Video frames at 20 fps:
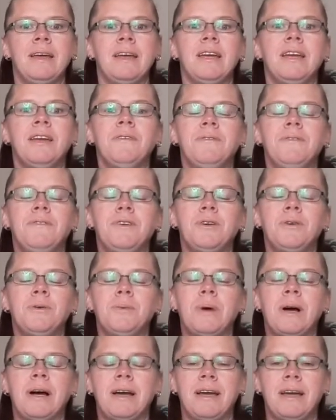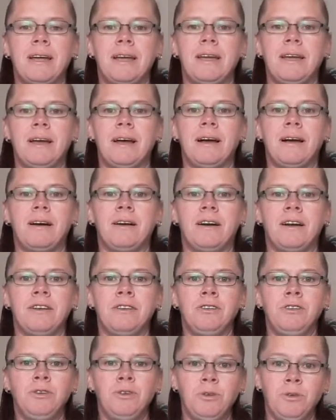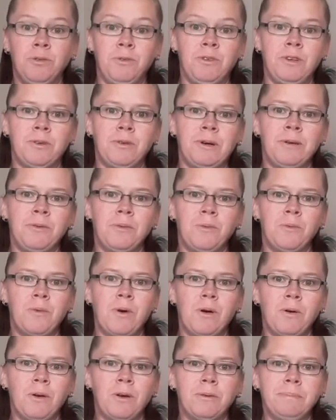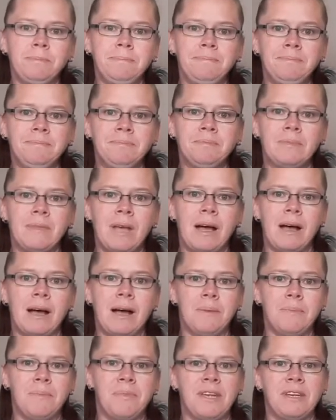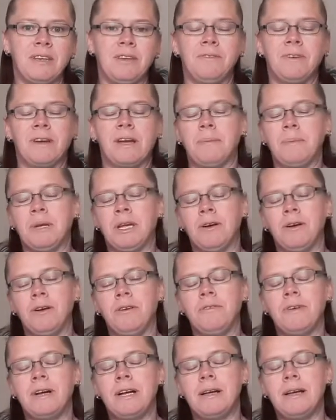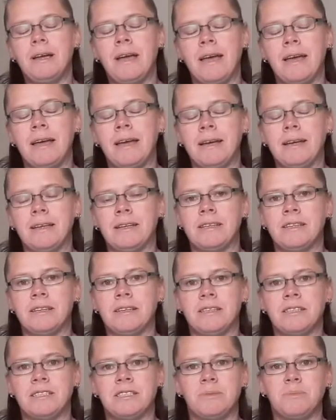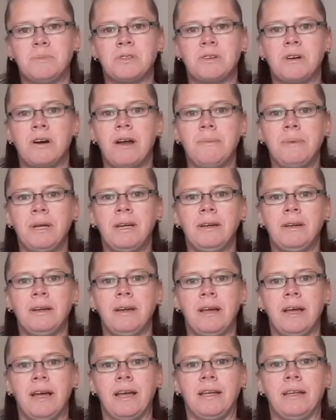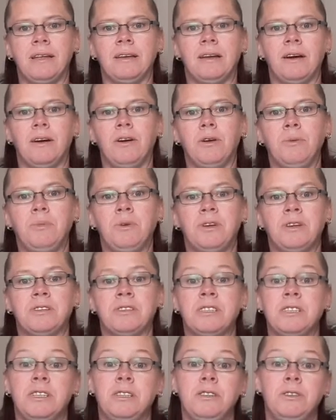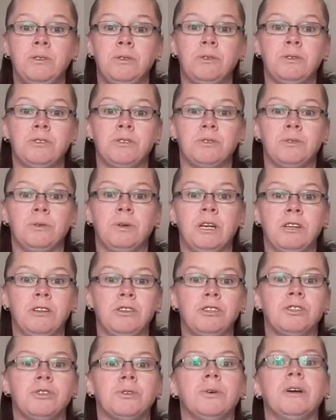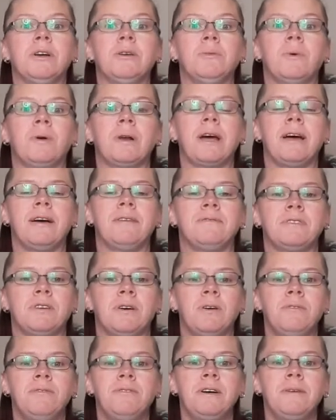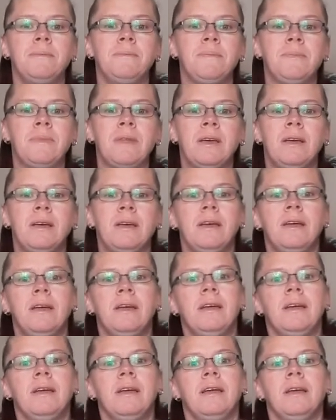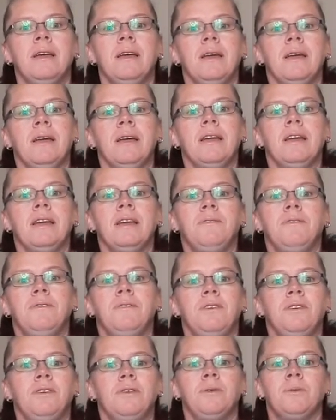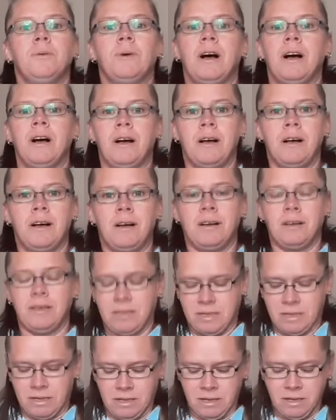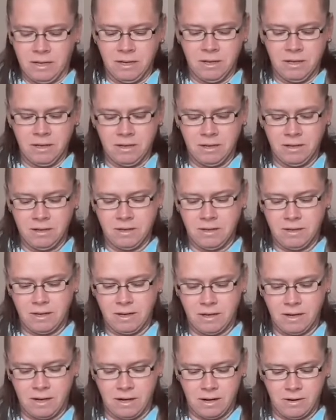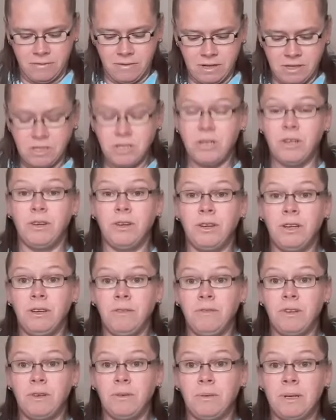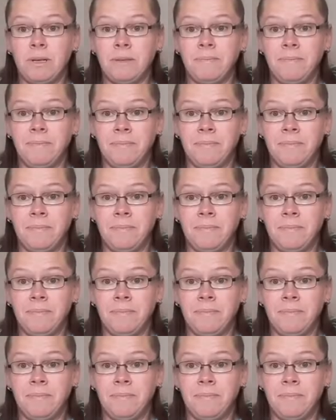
If you are a new viewer, welcome. Thank you for coming over and subscribing, and I hope you continue to enjoy what I have to offer. If you are a returning viewer,